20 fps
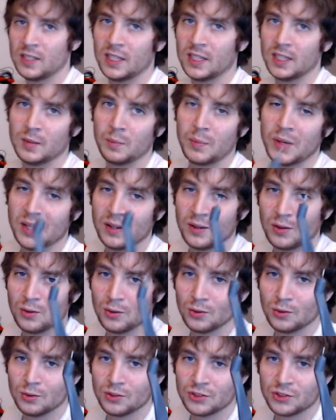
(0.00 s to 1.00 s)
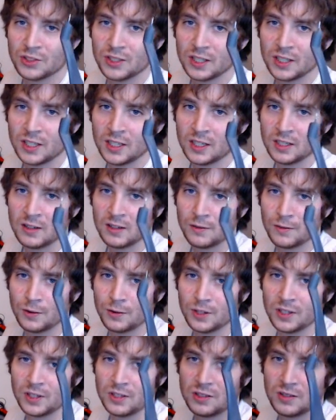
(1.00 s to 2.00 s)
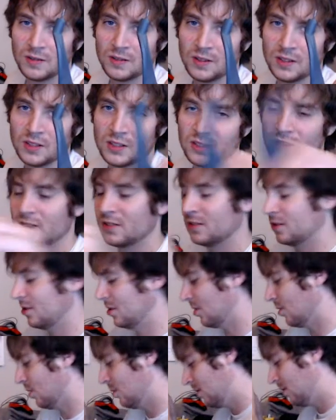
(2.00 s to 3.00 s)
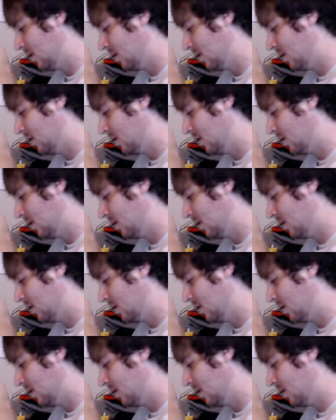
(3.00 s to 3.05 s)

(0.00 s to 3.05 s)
pinholes for each of these. So